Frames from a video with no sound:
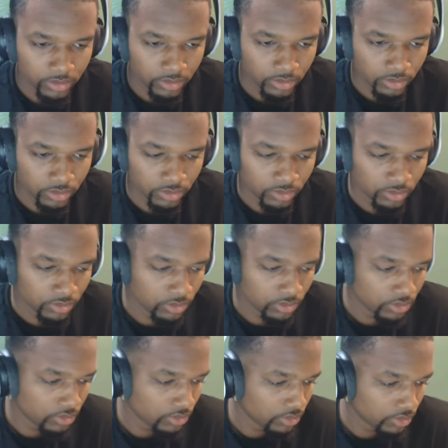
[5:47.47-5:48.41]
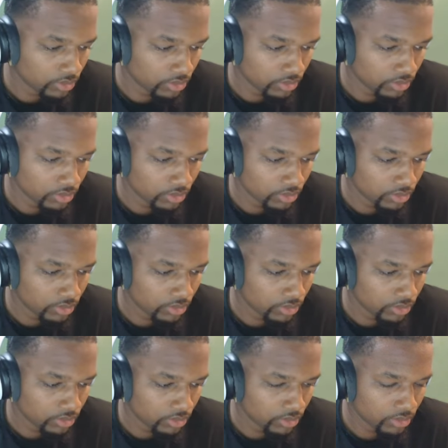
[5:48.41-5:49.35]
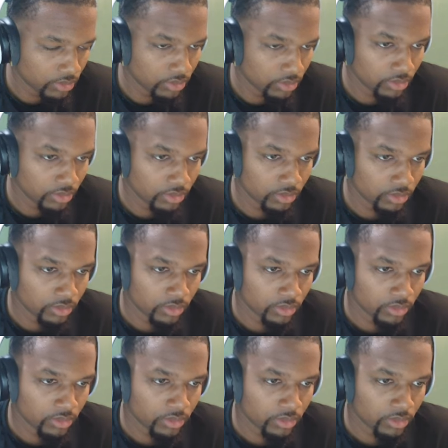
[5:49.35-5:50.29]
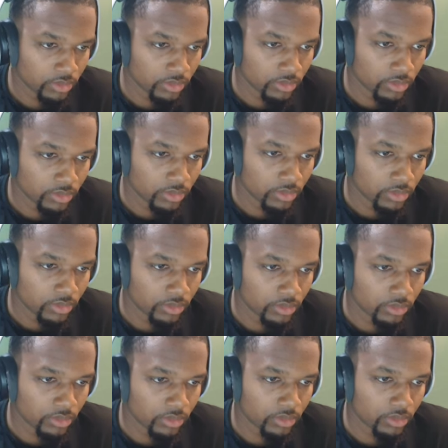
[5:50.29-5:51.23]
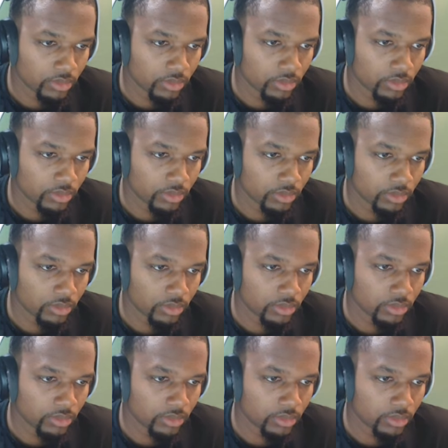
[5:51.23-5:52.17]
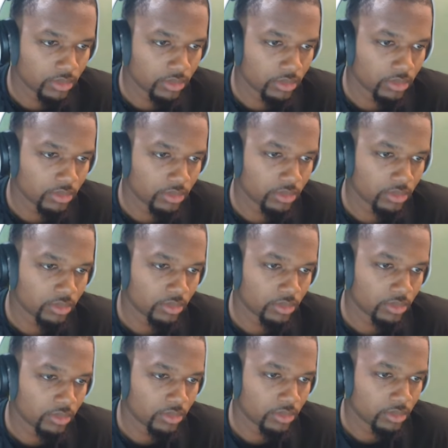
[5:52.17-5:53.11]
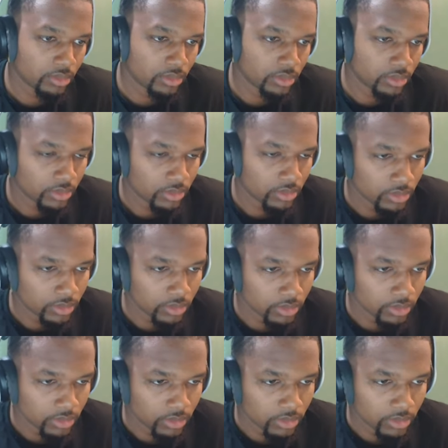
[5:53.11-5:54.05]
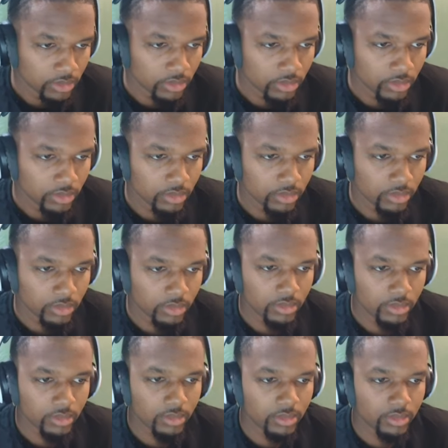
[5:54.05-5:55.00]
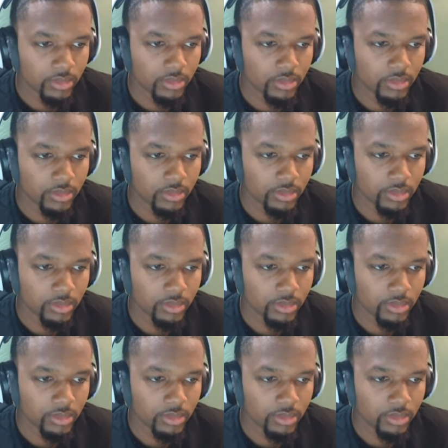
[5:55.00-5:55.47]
(silent)